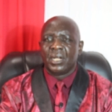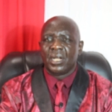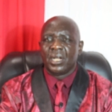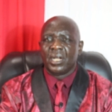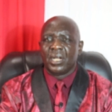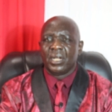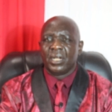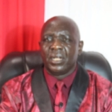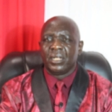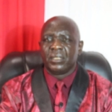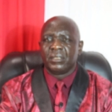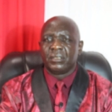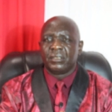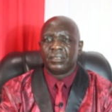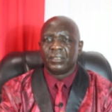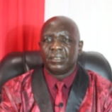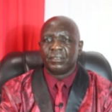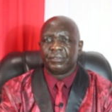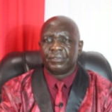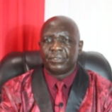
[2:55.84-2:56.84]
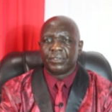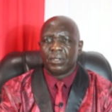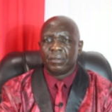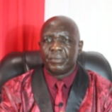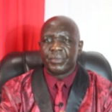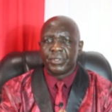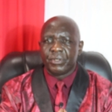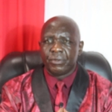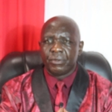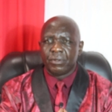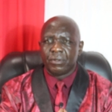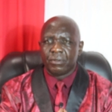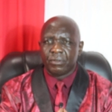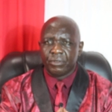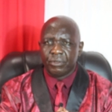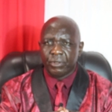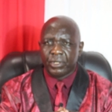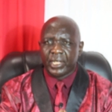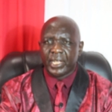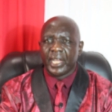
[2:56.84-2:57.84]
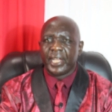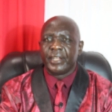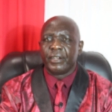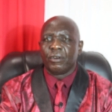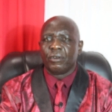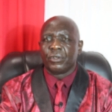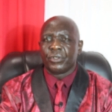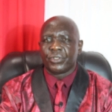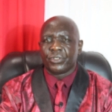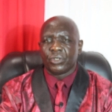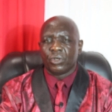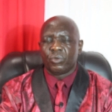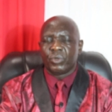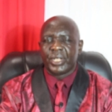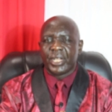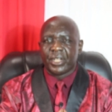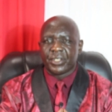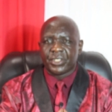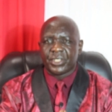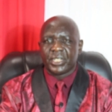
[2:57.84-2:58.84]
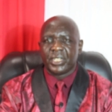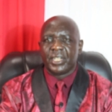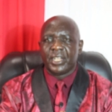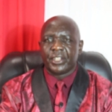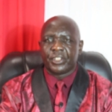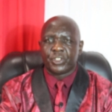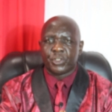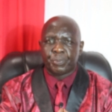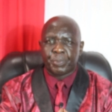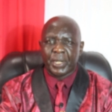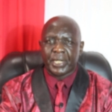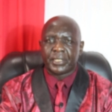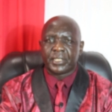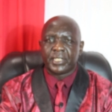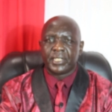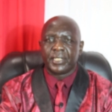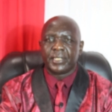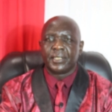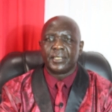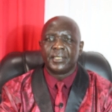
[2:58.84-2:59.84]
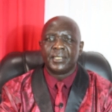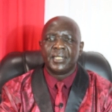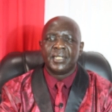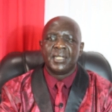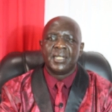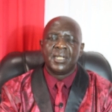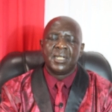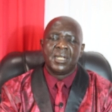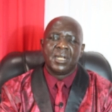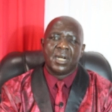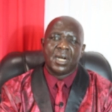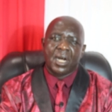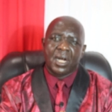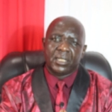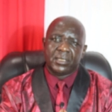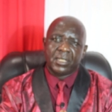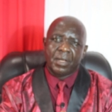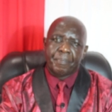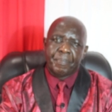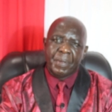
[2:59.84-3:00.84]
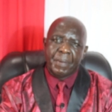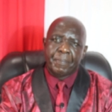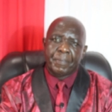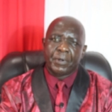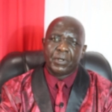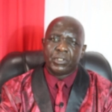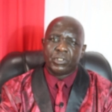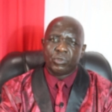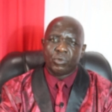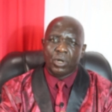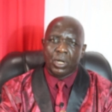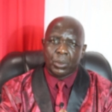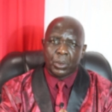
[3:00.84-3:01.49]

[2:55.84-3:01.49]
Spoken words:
and from UK also, we are still expecting other people to